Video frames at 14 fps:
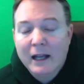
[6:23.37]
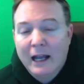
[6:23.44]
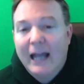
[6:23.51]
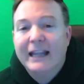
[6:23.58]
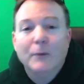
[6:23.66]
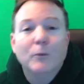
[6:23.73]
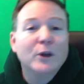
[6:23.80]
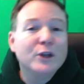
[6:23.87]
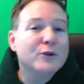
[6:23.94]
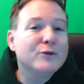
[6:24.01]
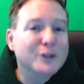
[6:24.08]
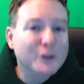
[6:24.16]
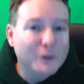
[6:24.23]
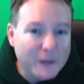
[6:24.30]
And then when you
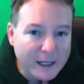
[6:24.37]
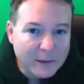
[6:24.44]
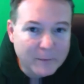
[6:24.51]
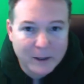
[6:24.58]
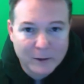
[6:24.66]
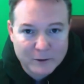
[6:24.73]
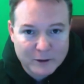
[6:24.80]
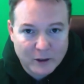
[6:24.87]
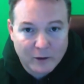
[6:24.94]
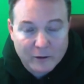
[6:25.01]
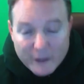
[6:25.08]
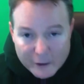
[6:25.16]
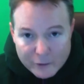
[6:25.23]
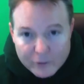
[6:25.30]
do get a big
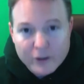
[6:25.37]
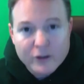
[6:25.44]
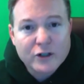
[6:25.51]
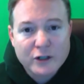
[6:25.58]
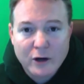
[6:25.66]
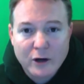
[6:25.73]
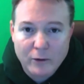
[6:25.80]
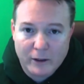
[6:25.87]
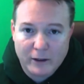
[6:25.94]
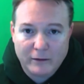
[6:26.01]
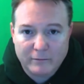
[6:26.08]
result, then you can show it